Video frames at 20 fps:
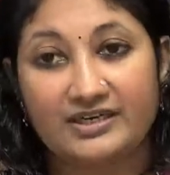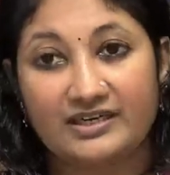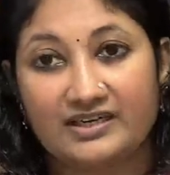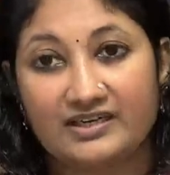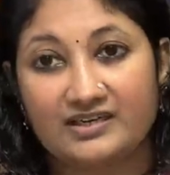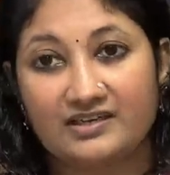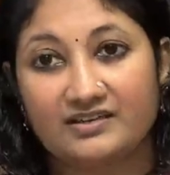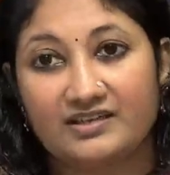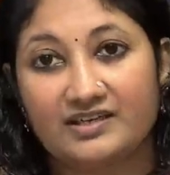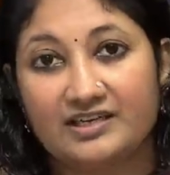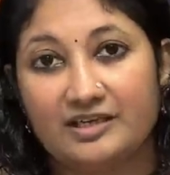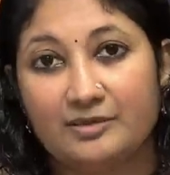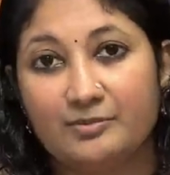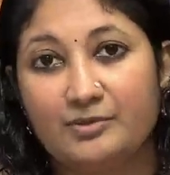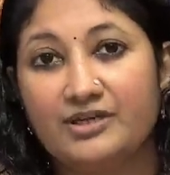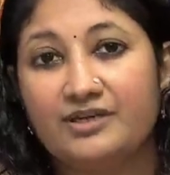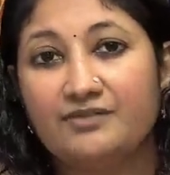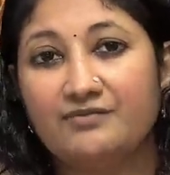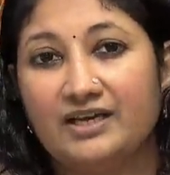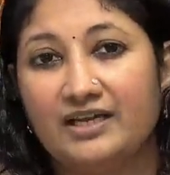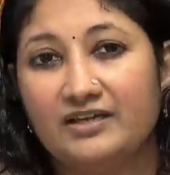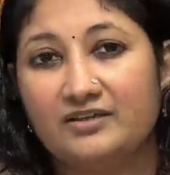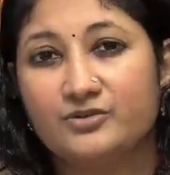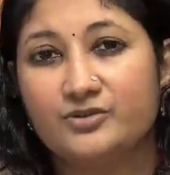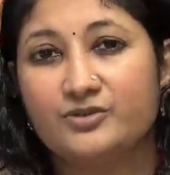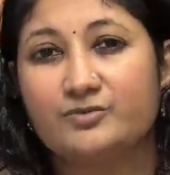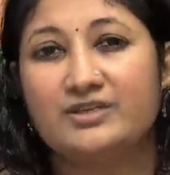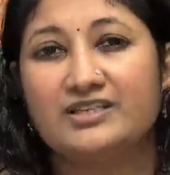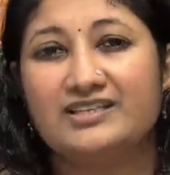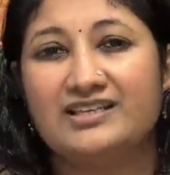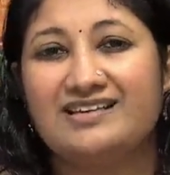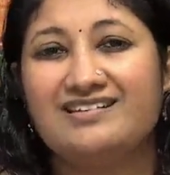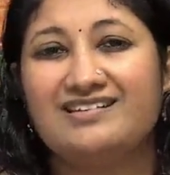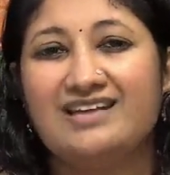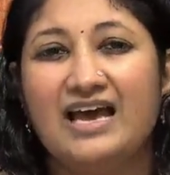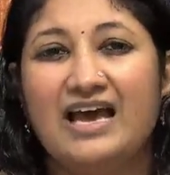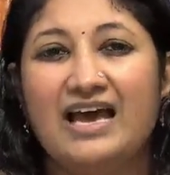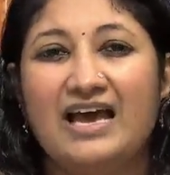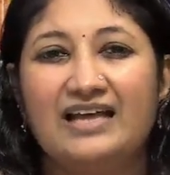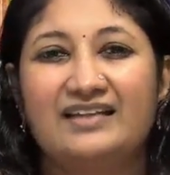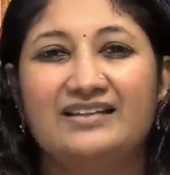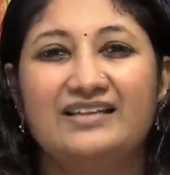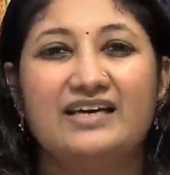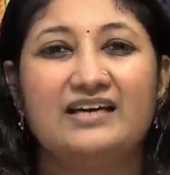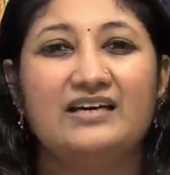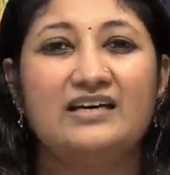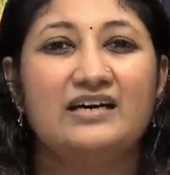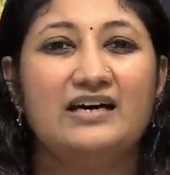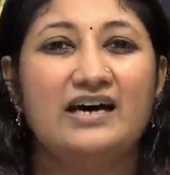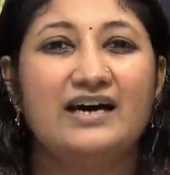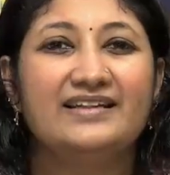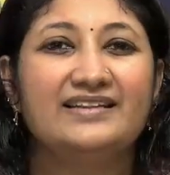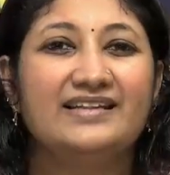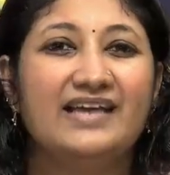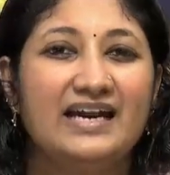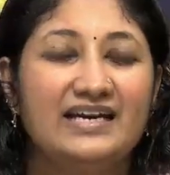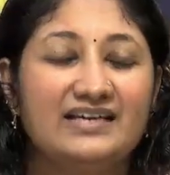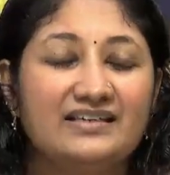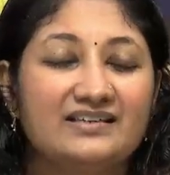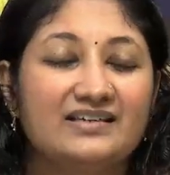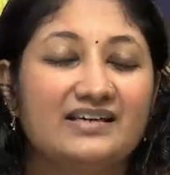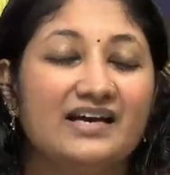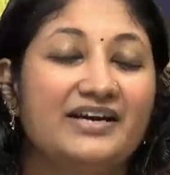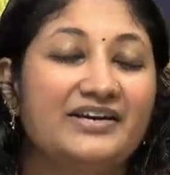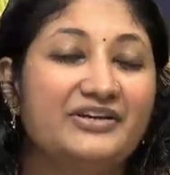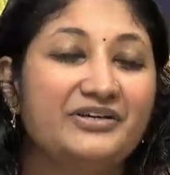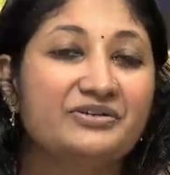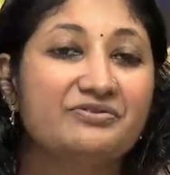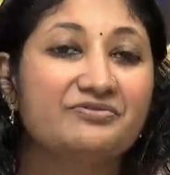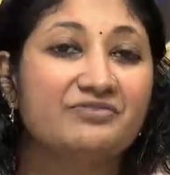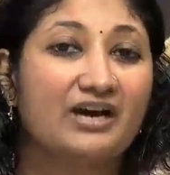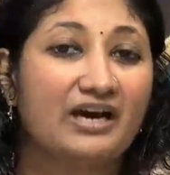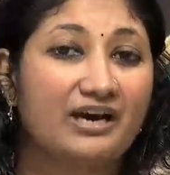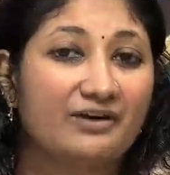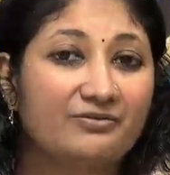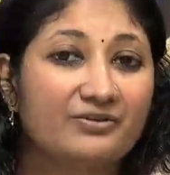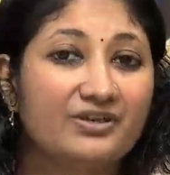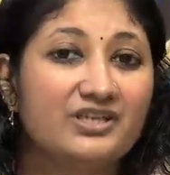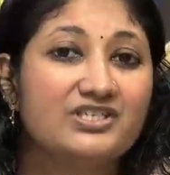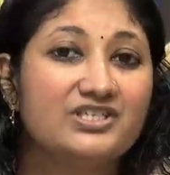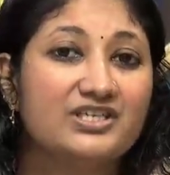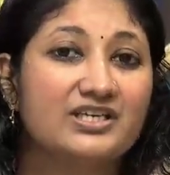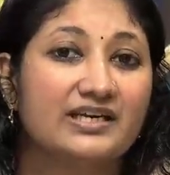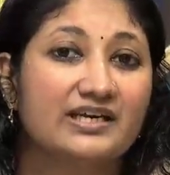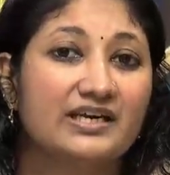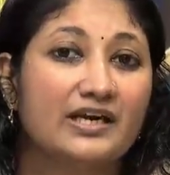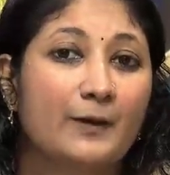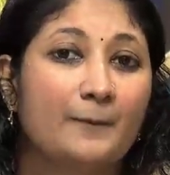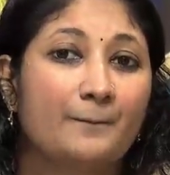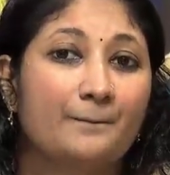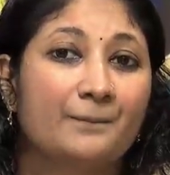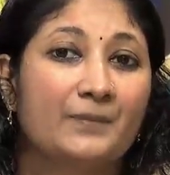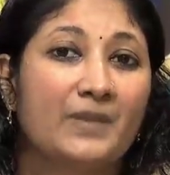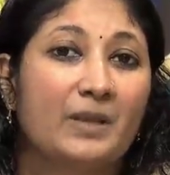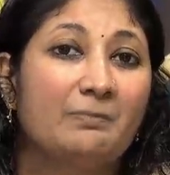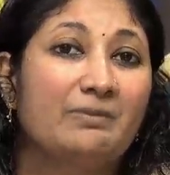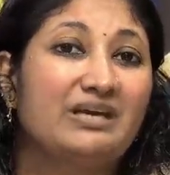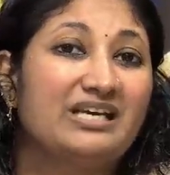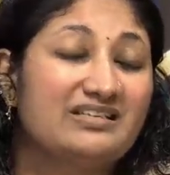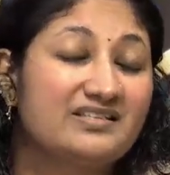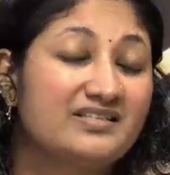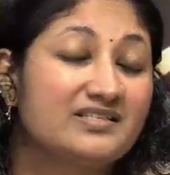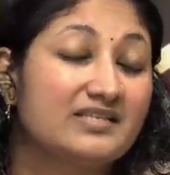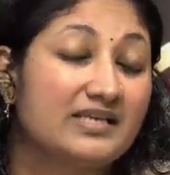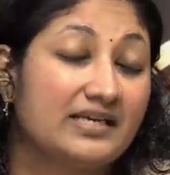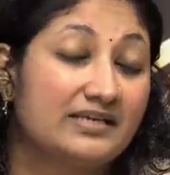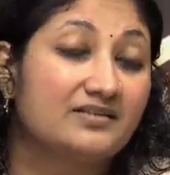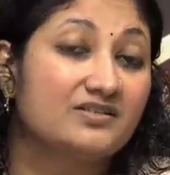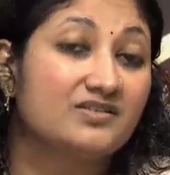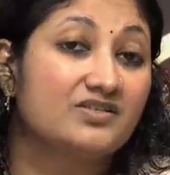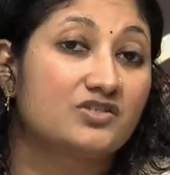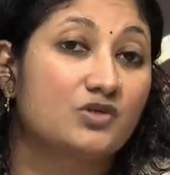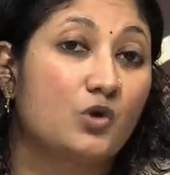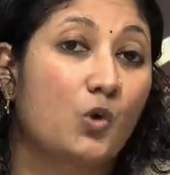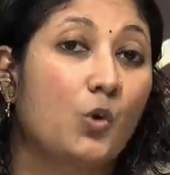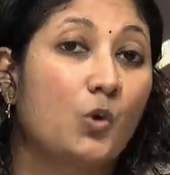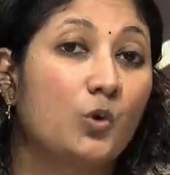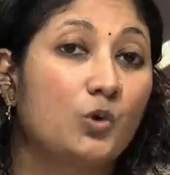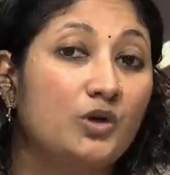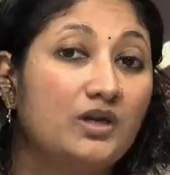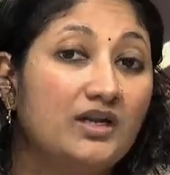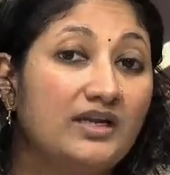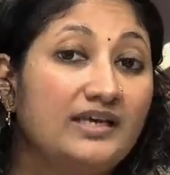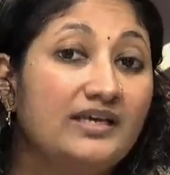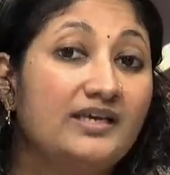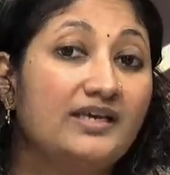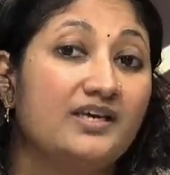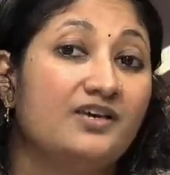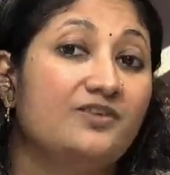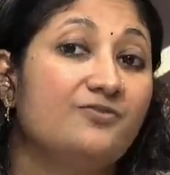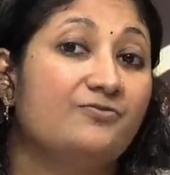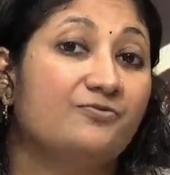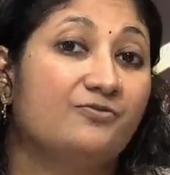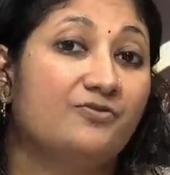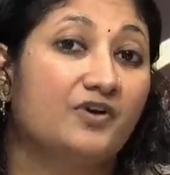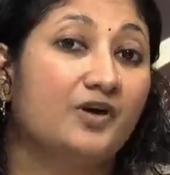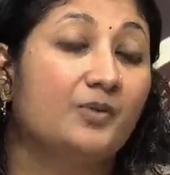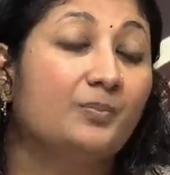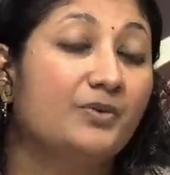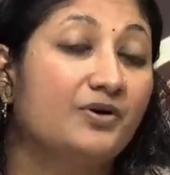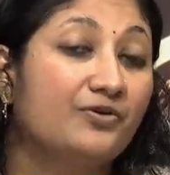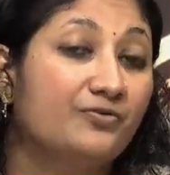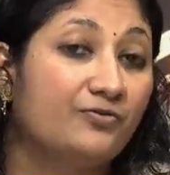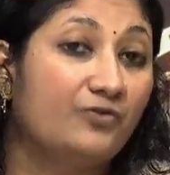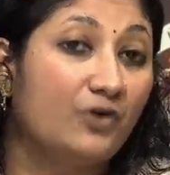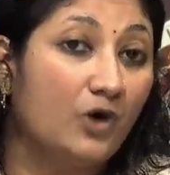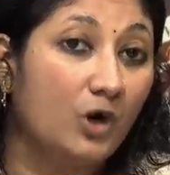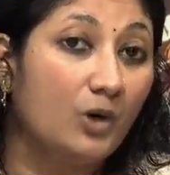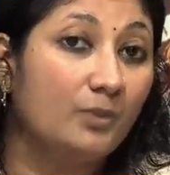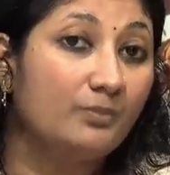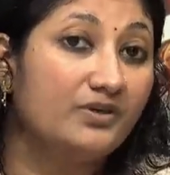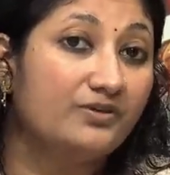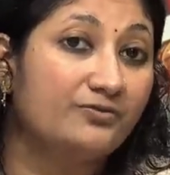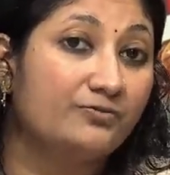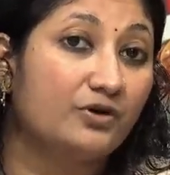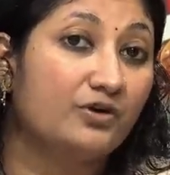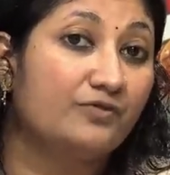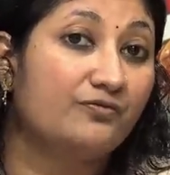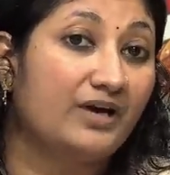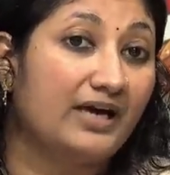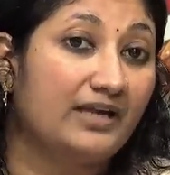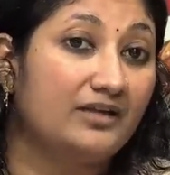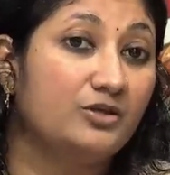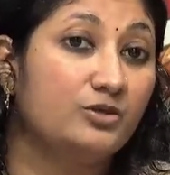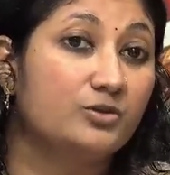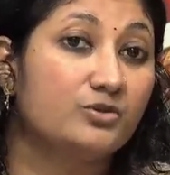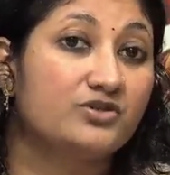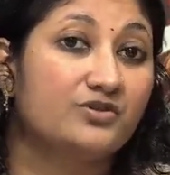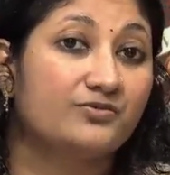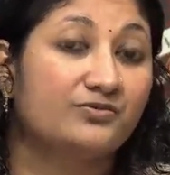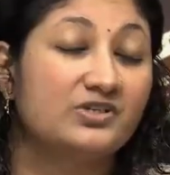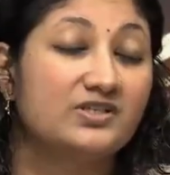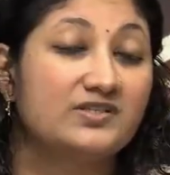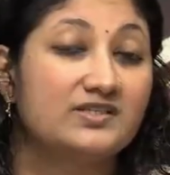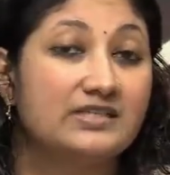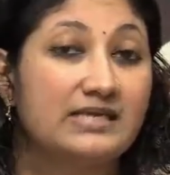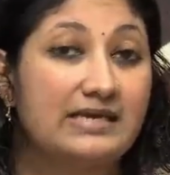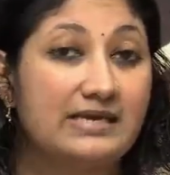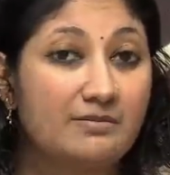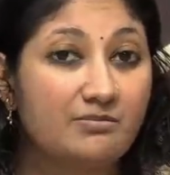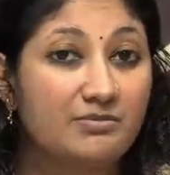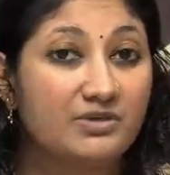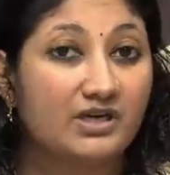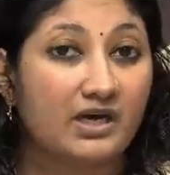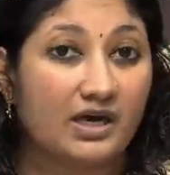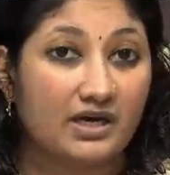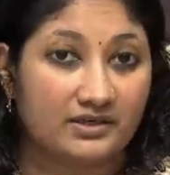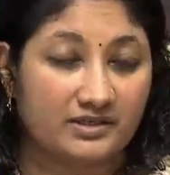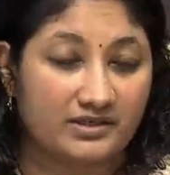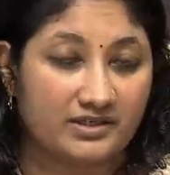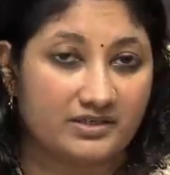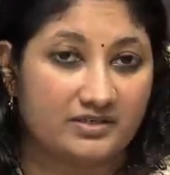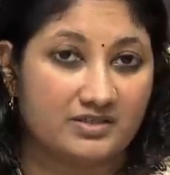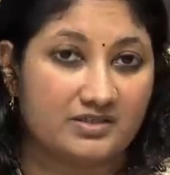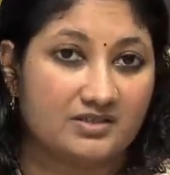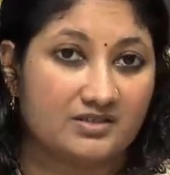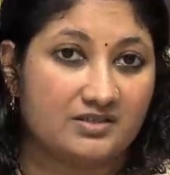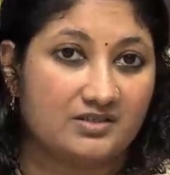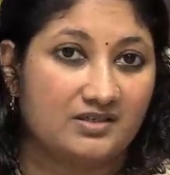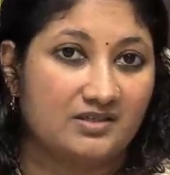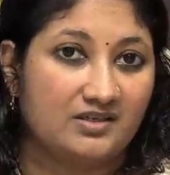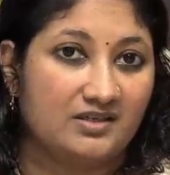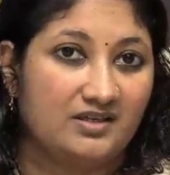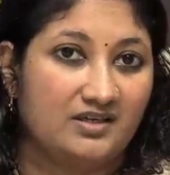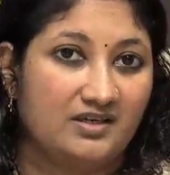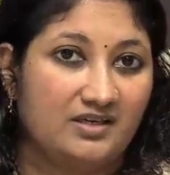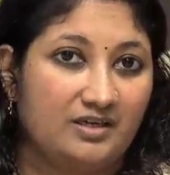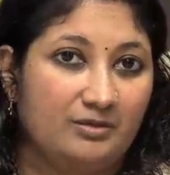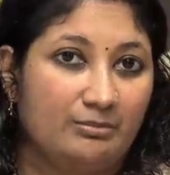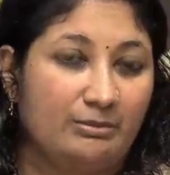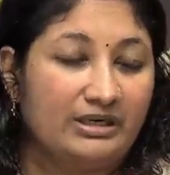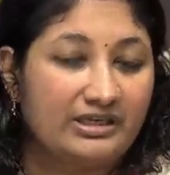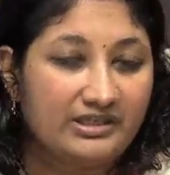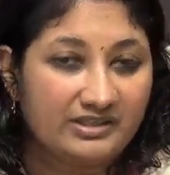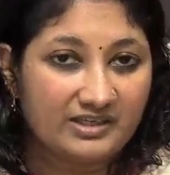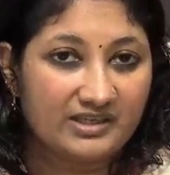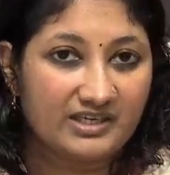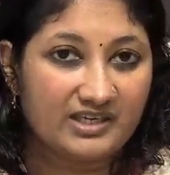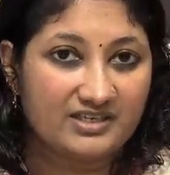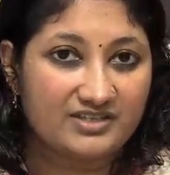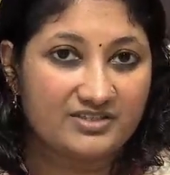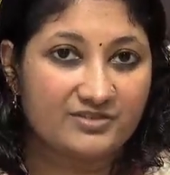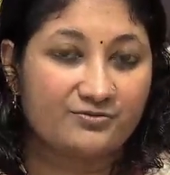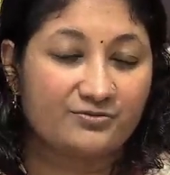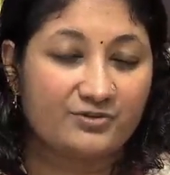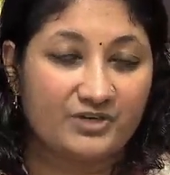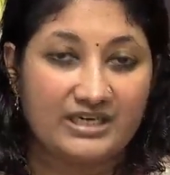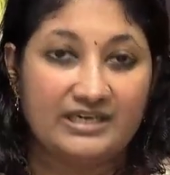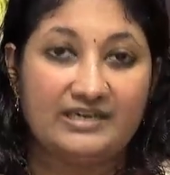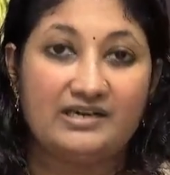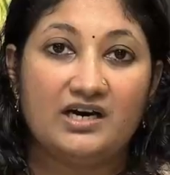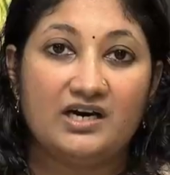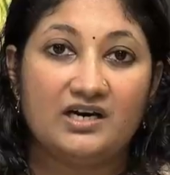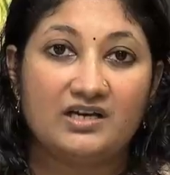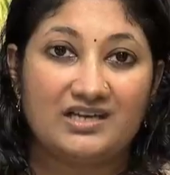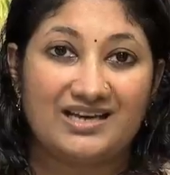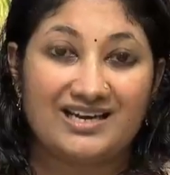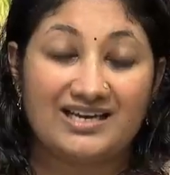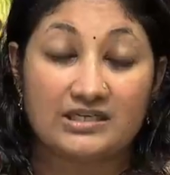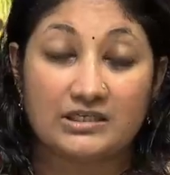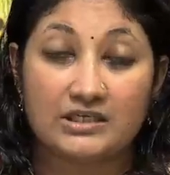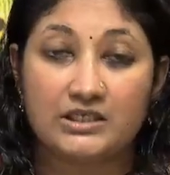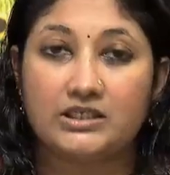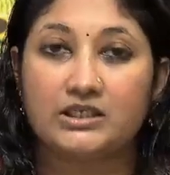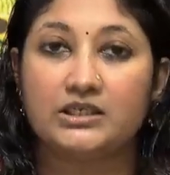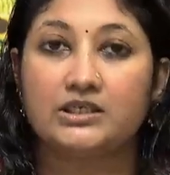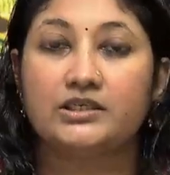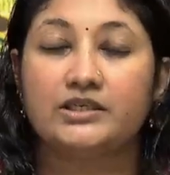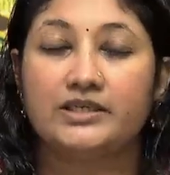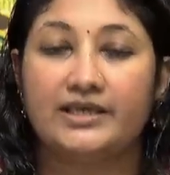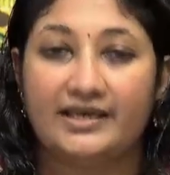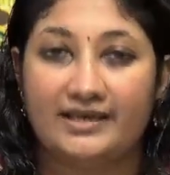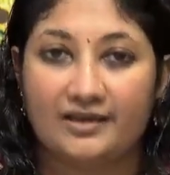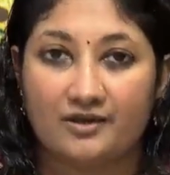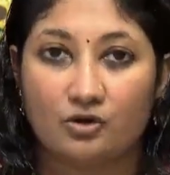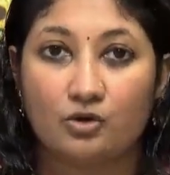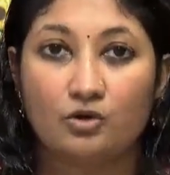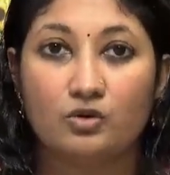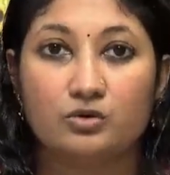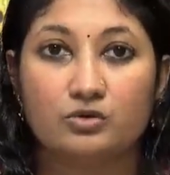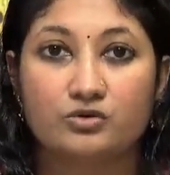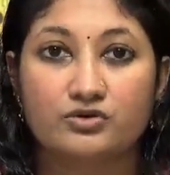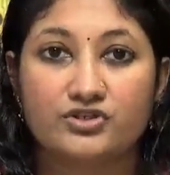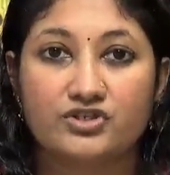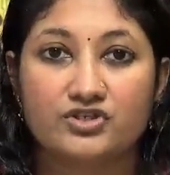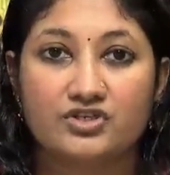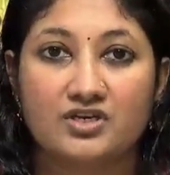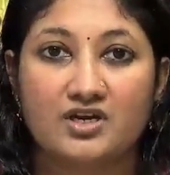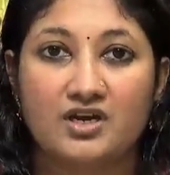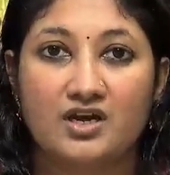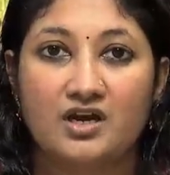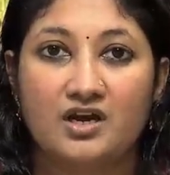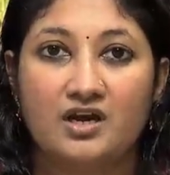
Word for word: by taking the neighboring values but then the that kind of averaging makes sense only if performed for values of the same target. But in the case of radar return echoes